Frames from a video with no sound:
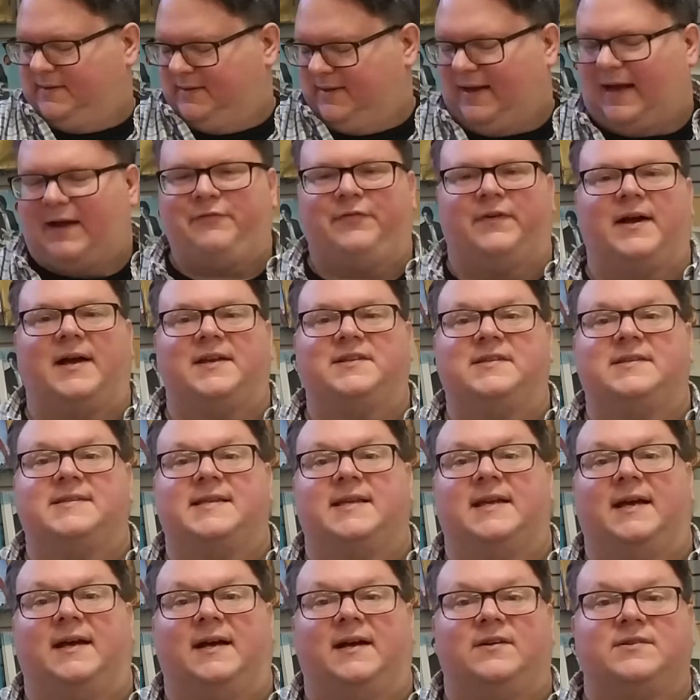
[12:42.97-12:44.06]
I forgot to say
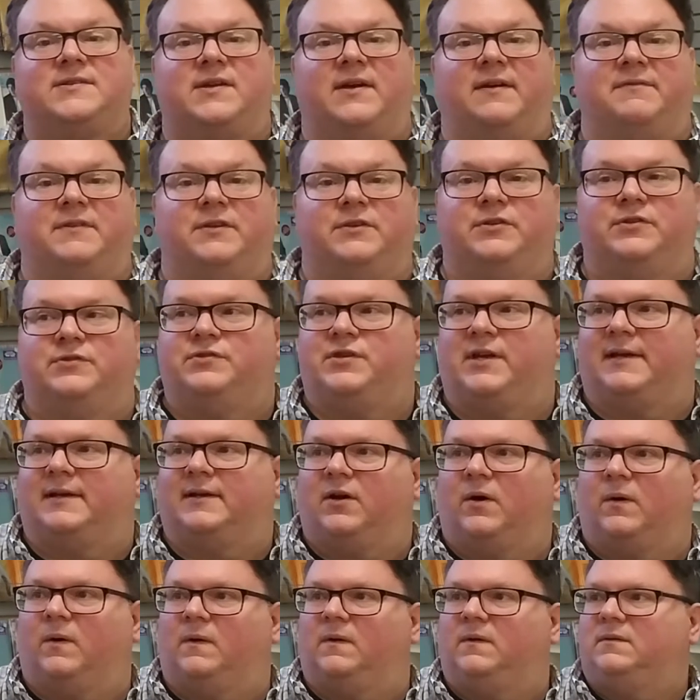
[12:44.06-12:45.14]
I also have the new J.
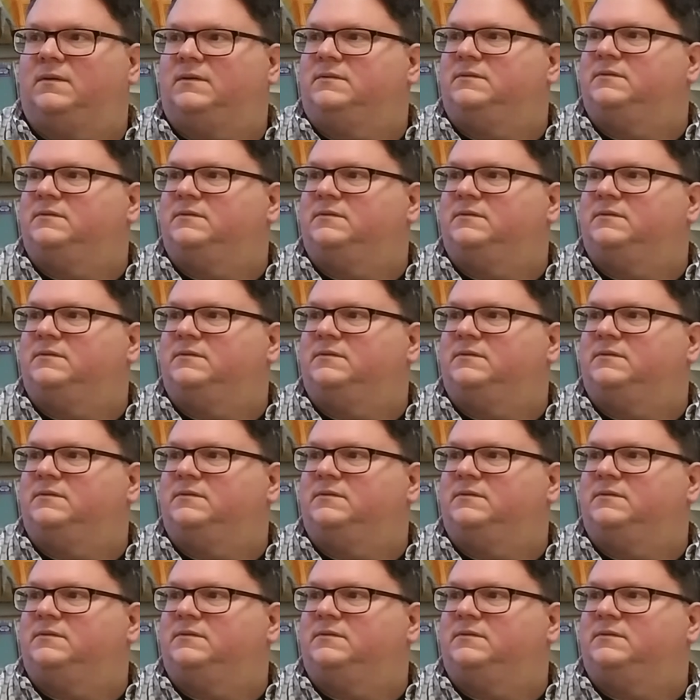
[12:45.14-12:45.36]
Cole.